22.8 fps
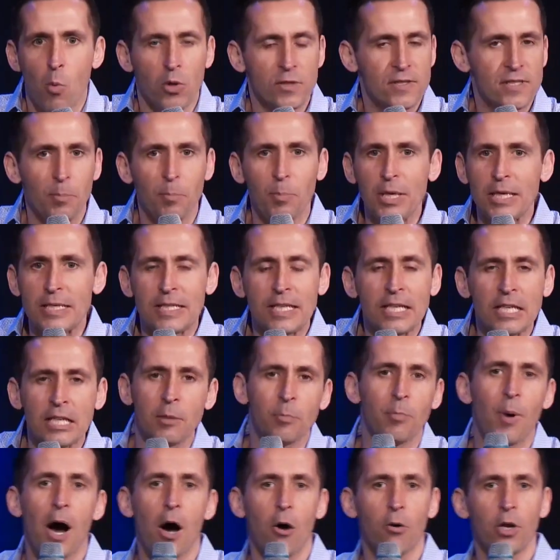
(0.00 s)
What's the big deal
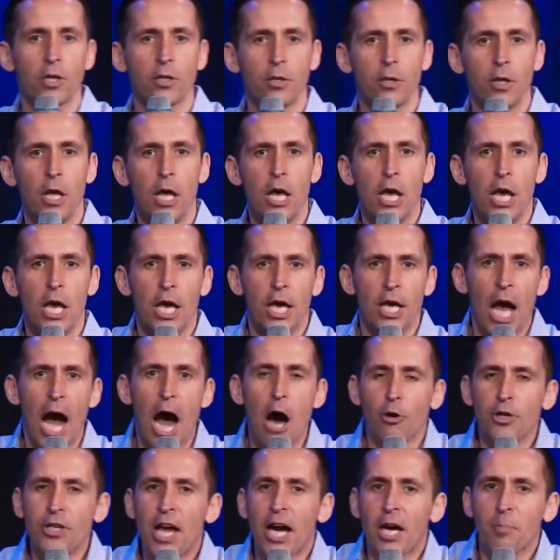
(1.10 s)
about it?"
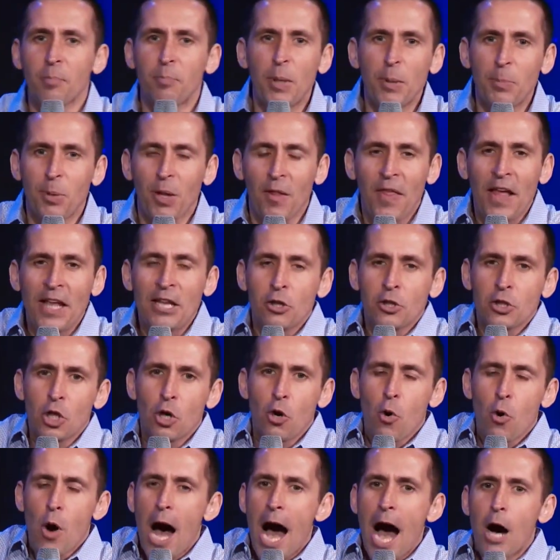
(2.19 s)
Our young people, they don't
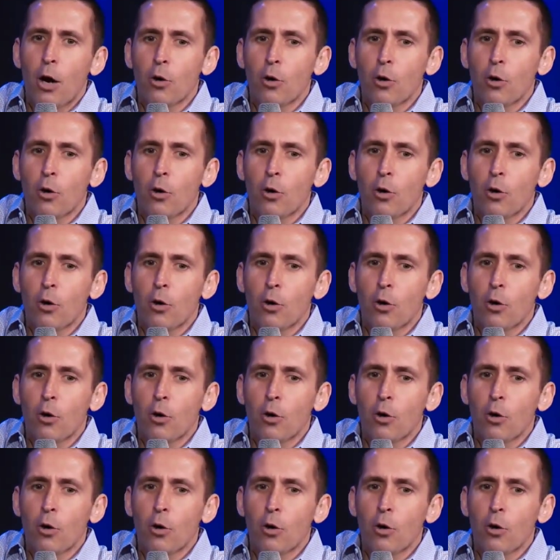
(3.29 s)
know